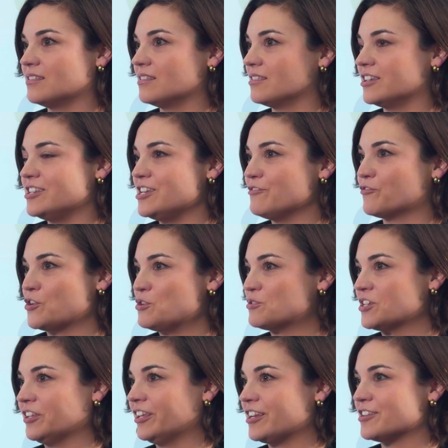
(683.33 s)
the need for
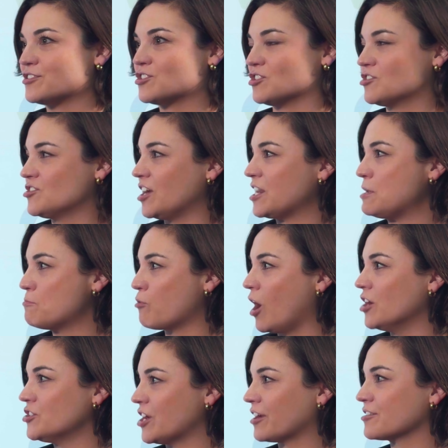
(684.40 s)
utilities to study
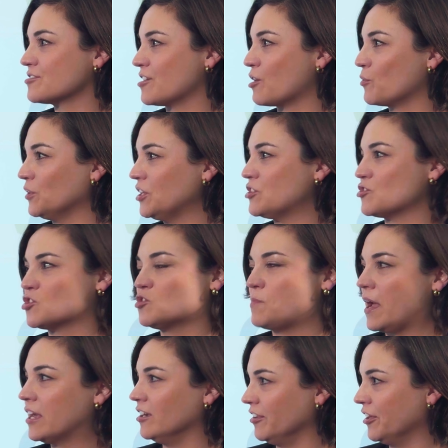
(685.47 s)
projects that are really just
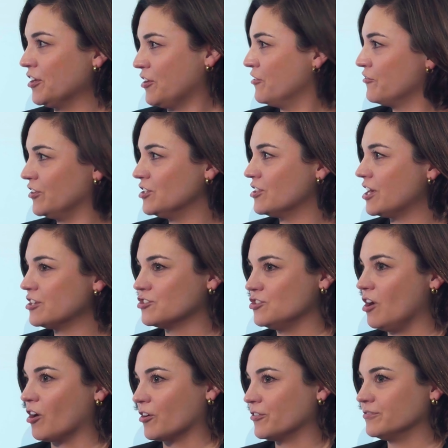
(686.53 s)
speculative and that
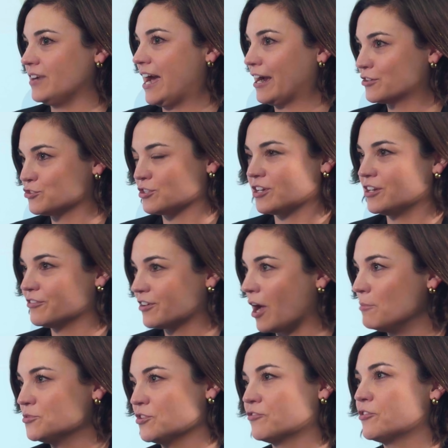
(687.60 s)
aren't actually going to
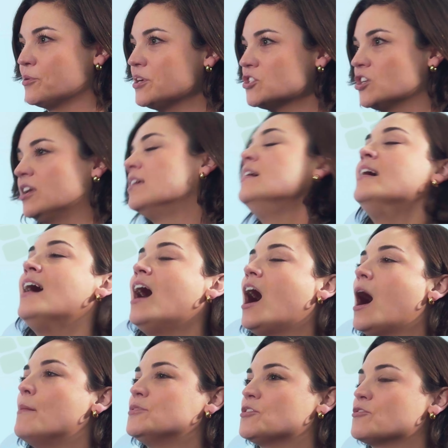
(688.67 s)
come to fruition.
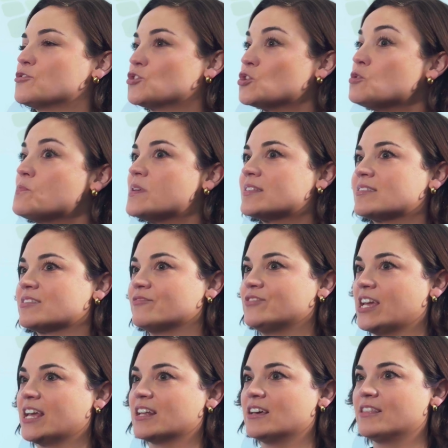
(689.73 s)
So there's two pieces of
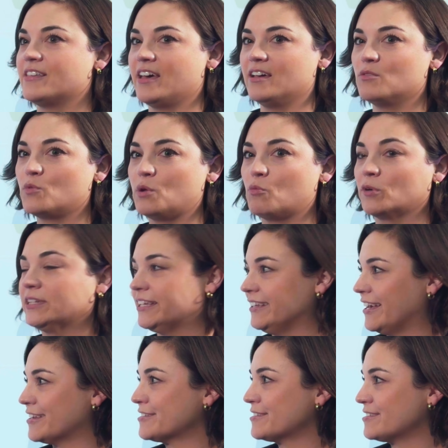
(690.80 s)
data that we really
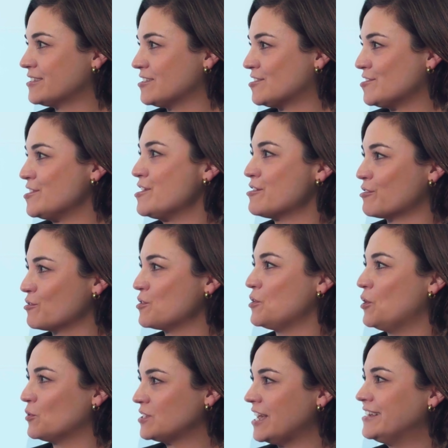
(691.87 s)
like to see or
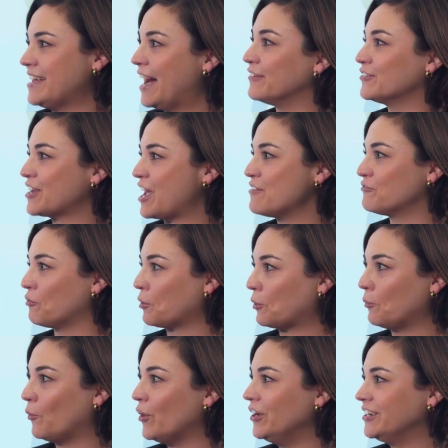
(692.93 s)
tend to advocate
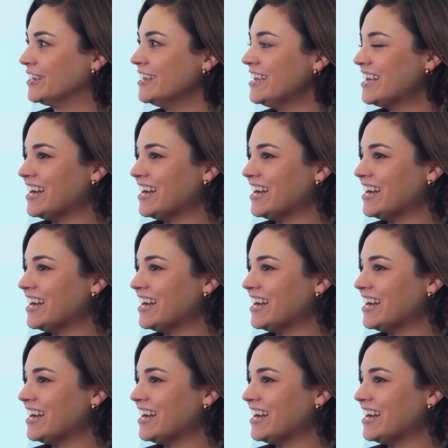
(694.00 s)
for. One